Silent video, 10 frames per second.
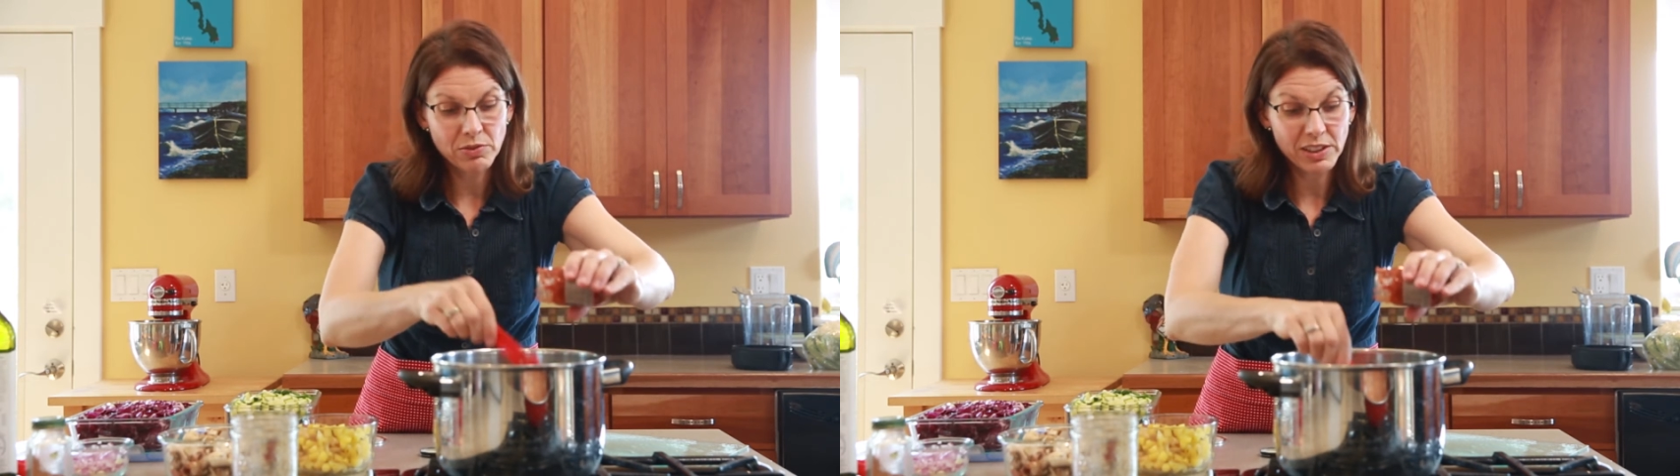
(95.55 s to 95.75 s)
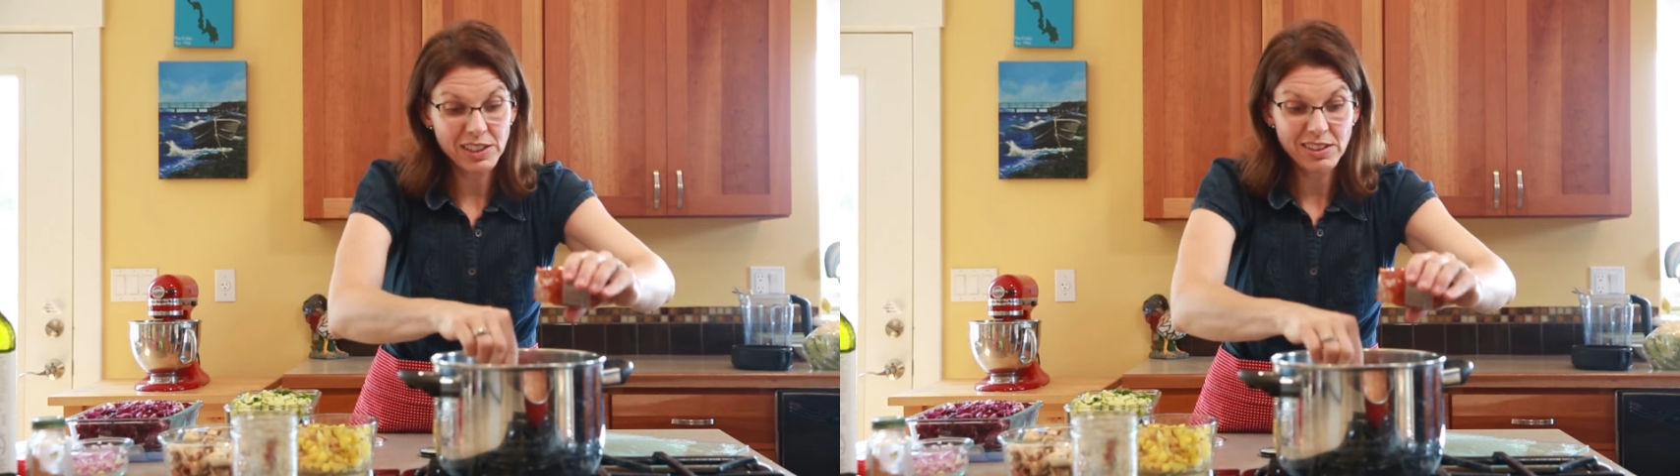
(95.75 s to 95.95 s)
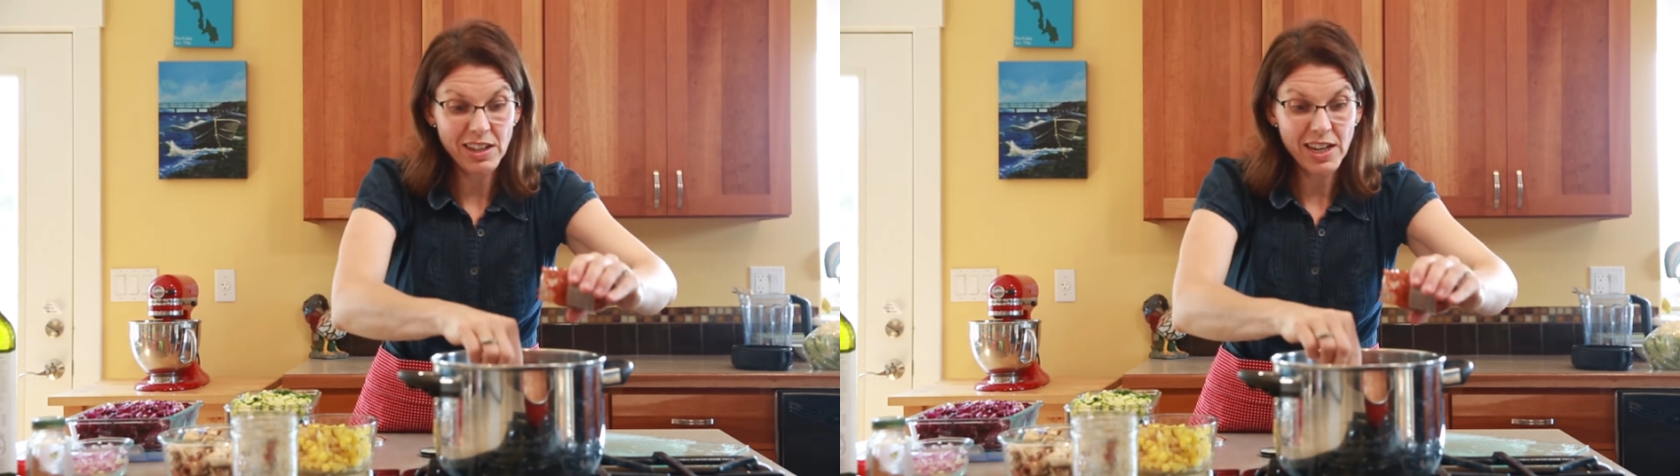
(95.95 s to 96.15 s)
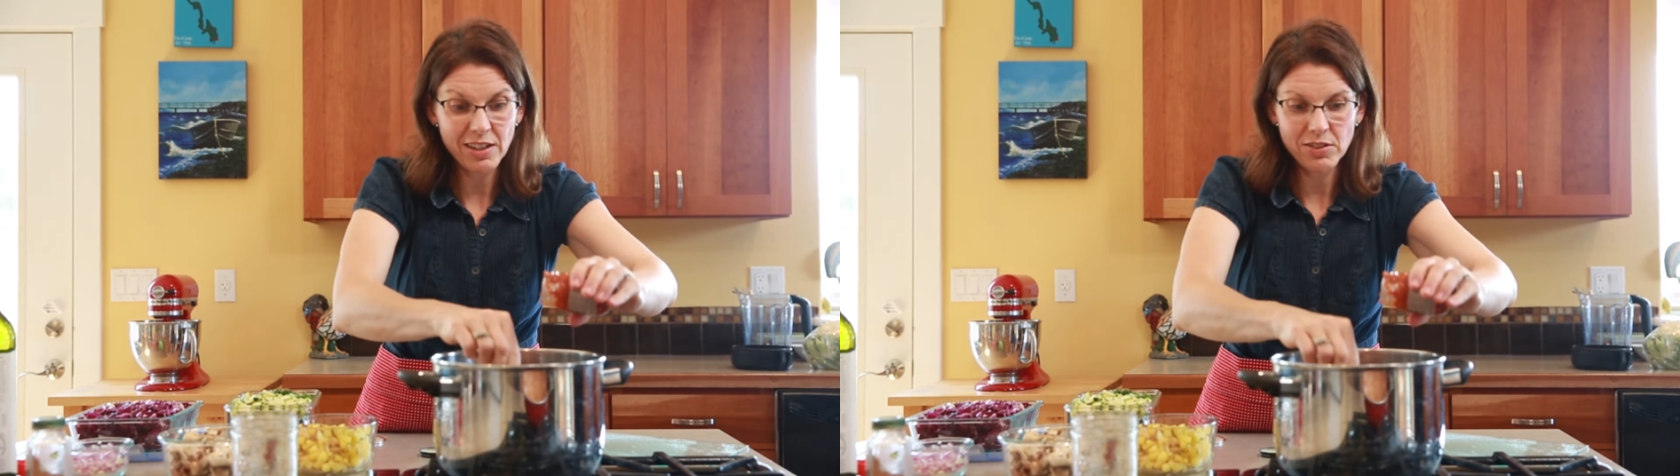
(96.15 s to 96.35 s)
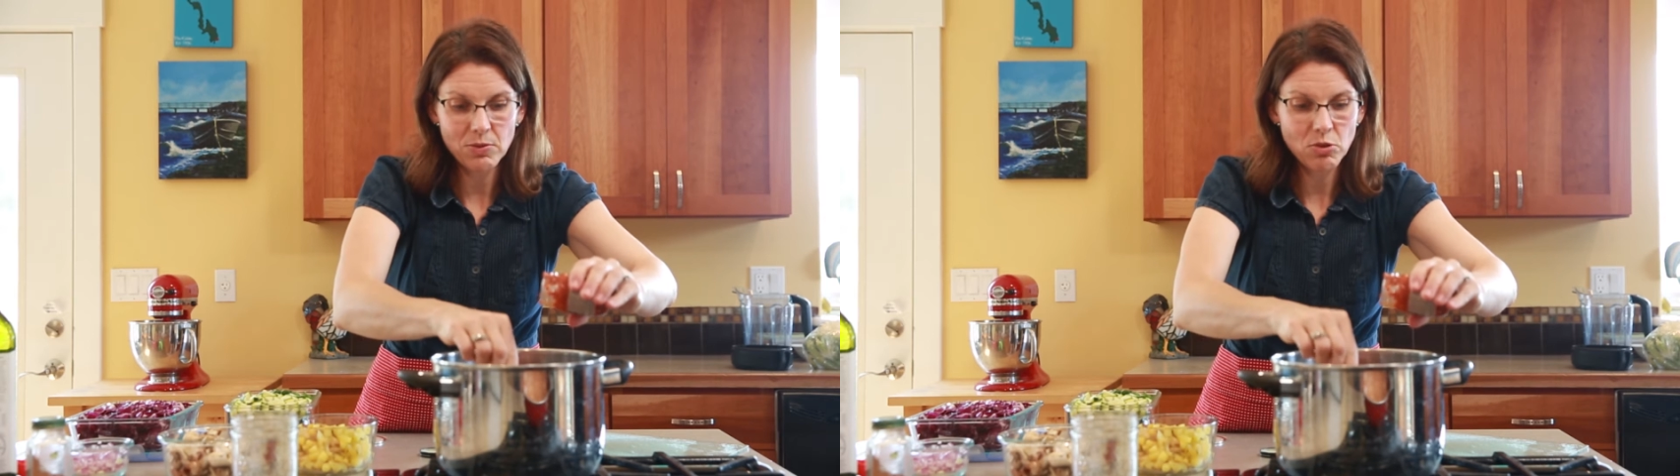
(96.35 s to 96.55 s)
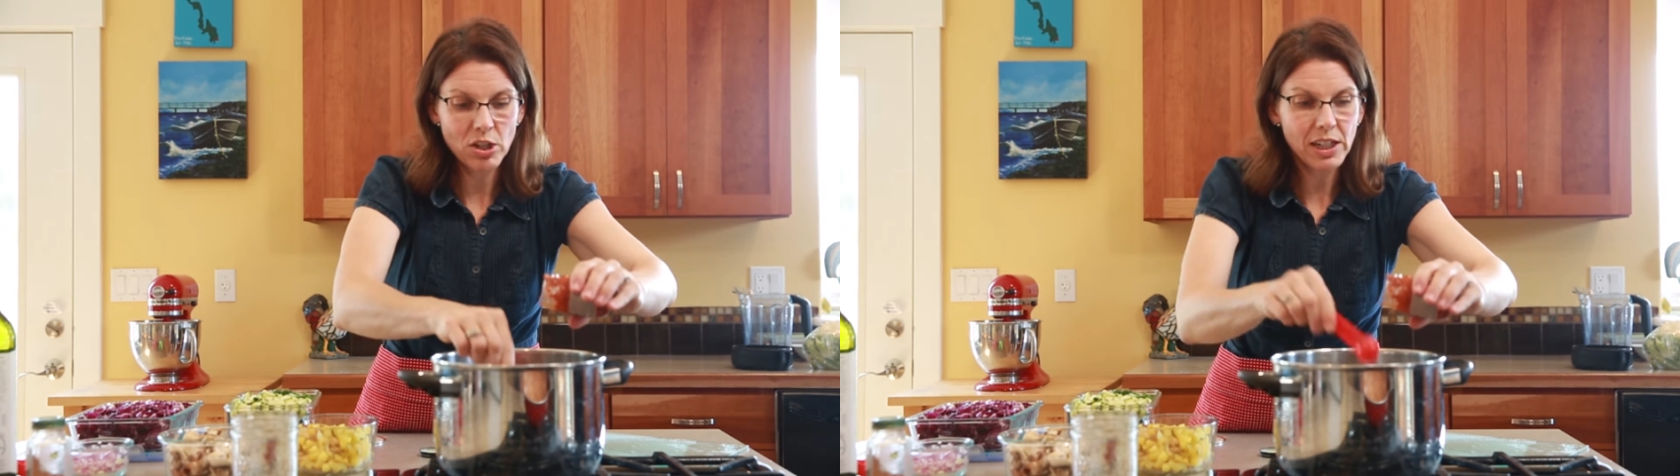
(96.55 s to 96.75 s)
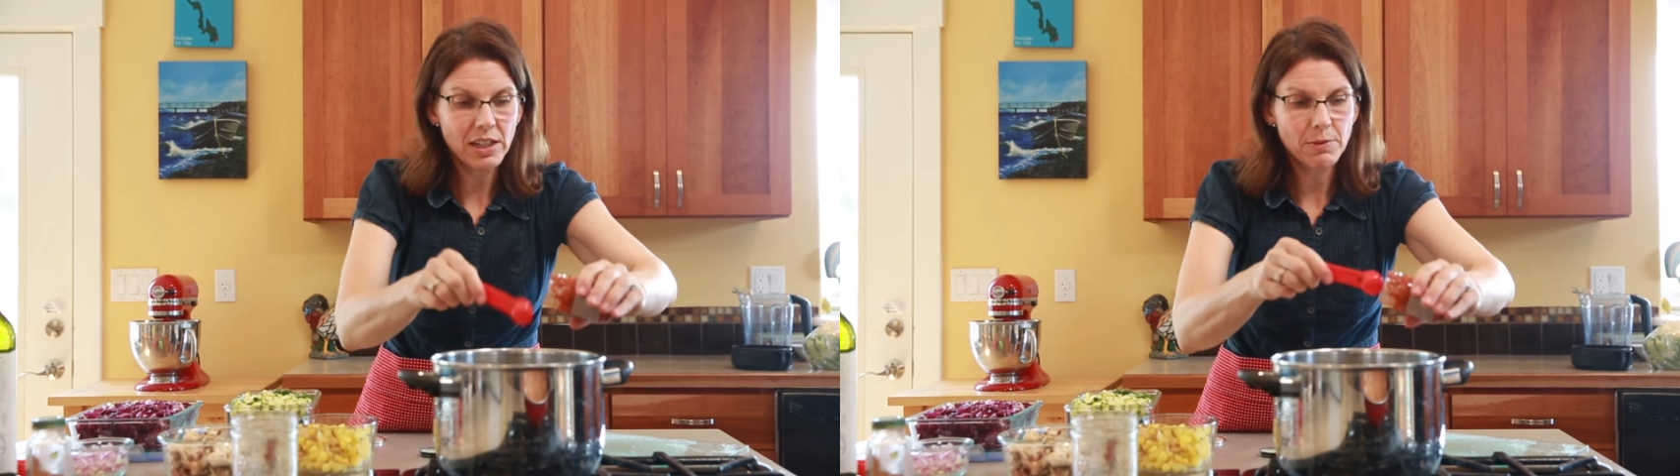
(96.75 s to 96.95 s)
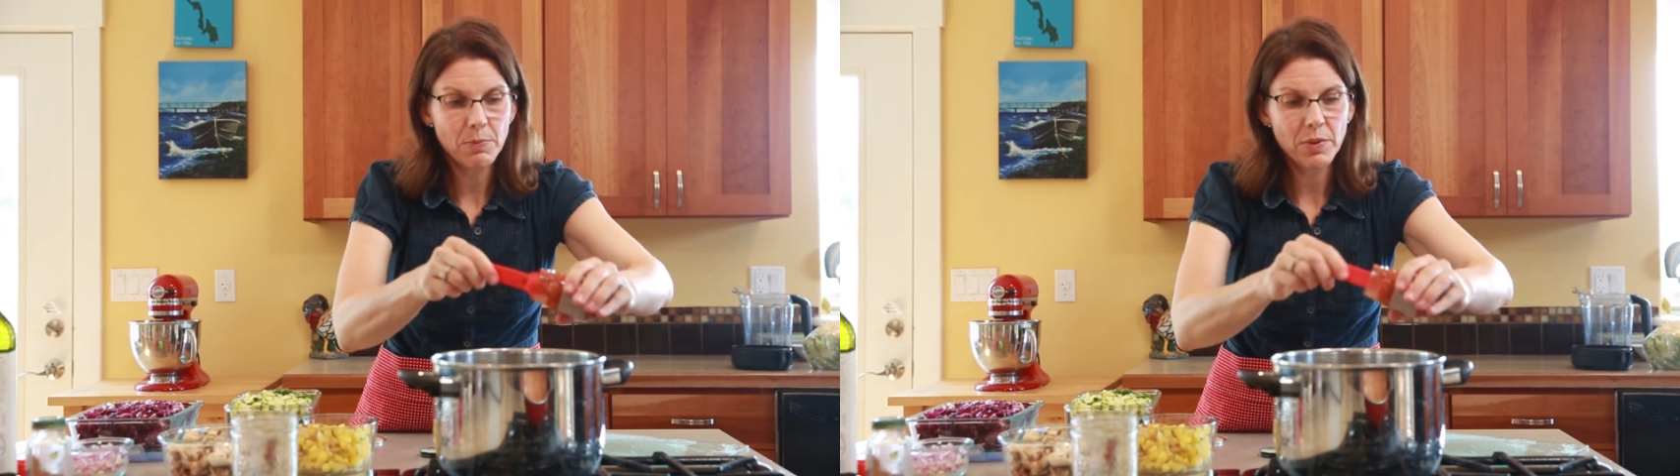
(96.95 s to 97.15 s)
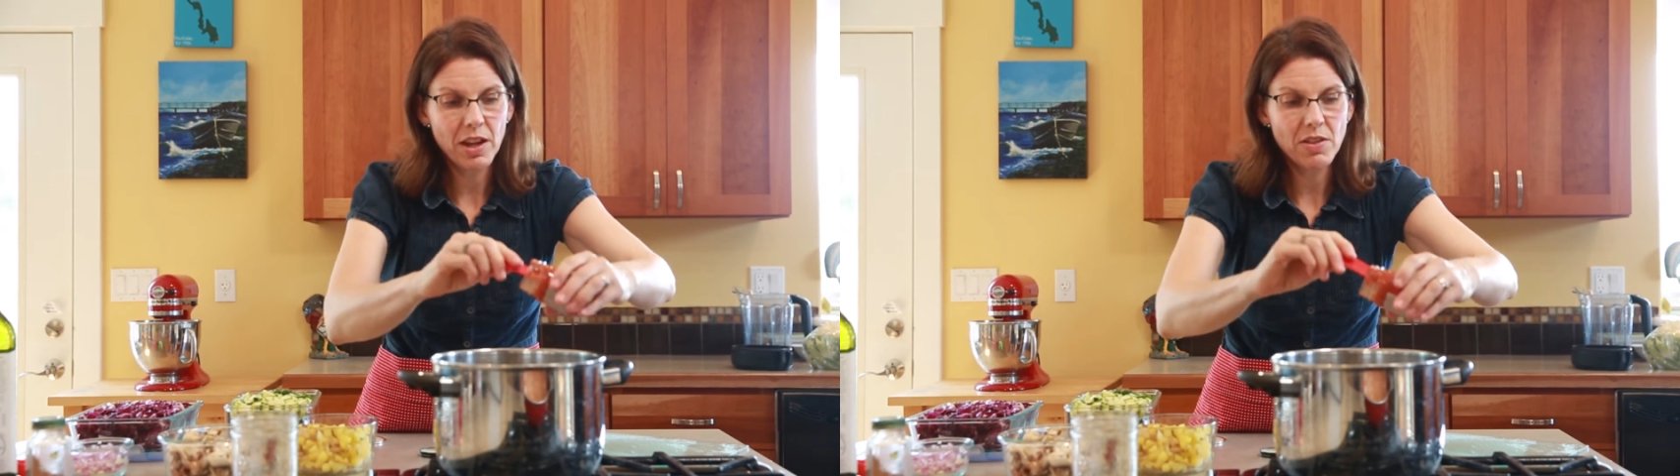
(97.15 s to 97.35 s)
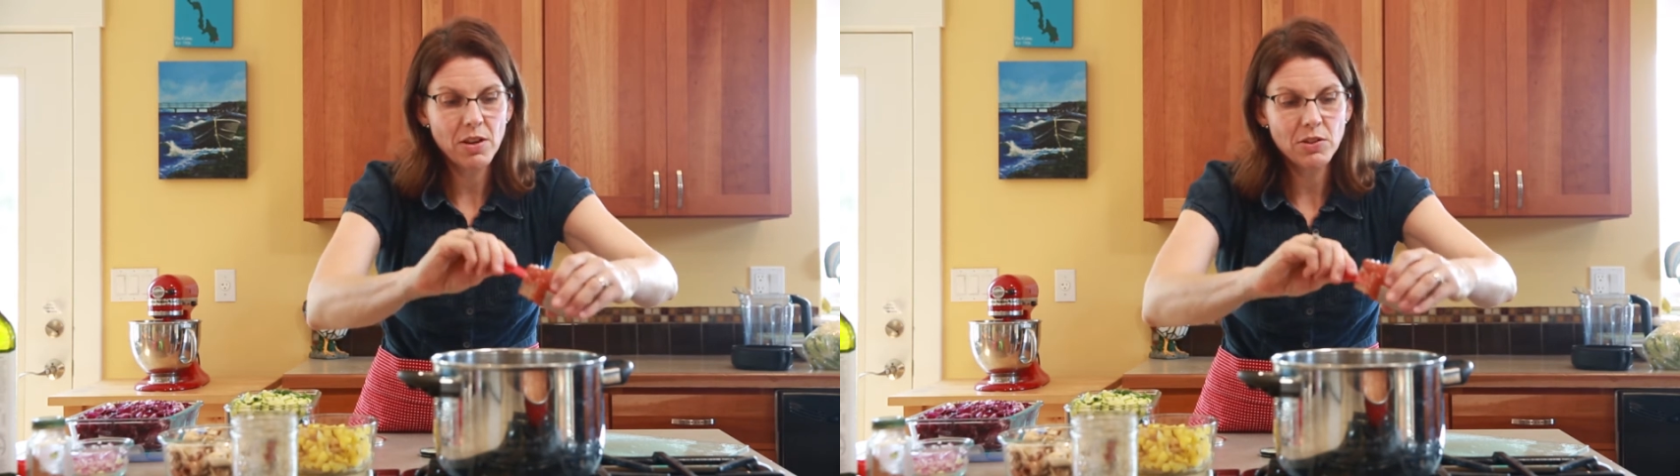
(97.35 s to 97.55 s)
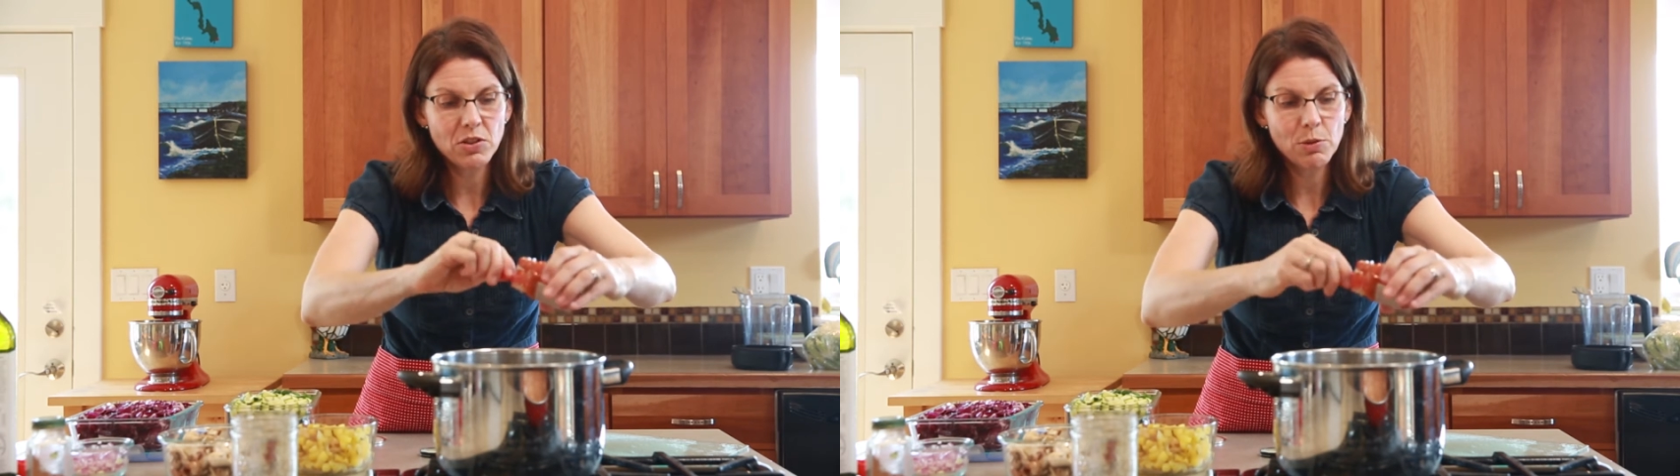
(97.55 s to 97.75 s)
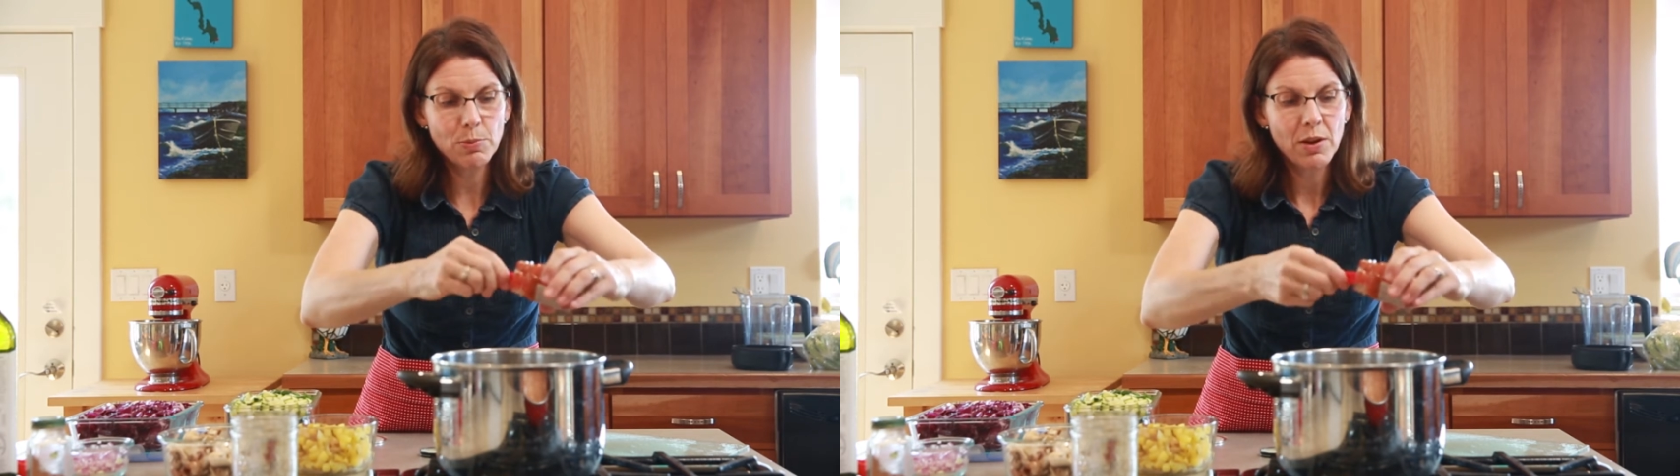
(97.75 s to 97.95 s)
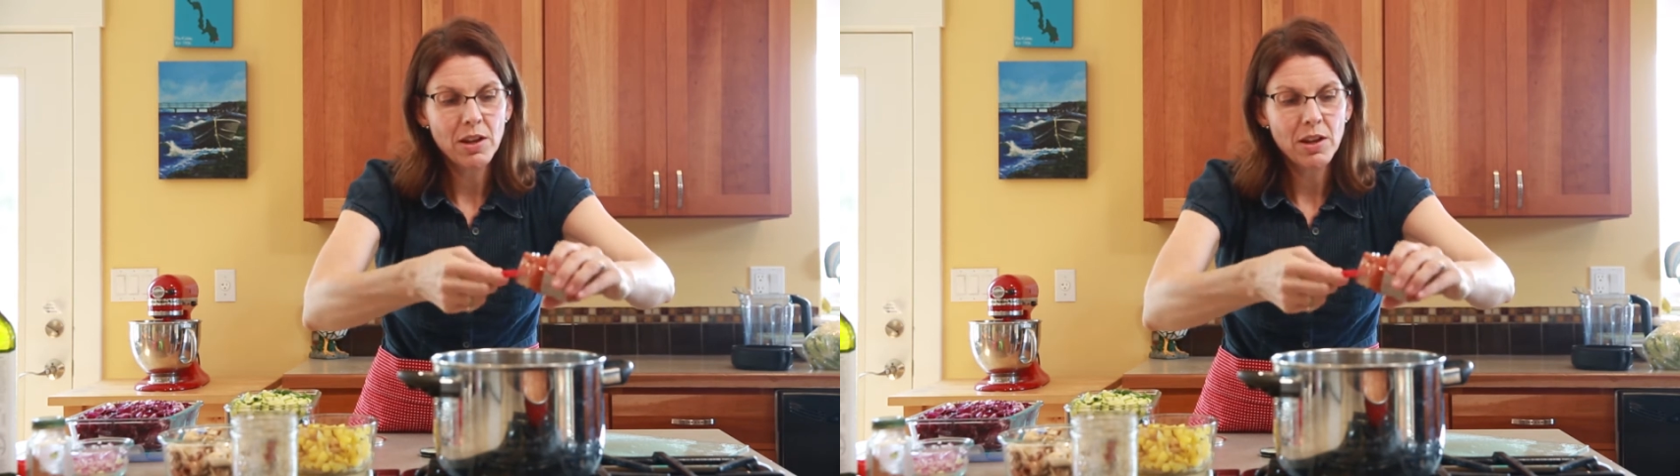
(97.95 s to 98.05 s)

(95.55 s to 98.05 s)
really likes chicken in their soup,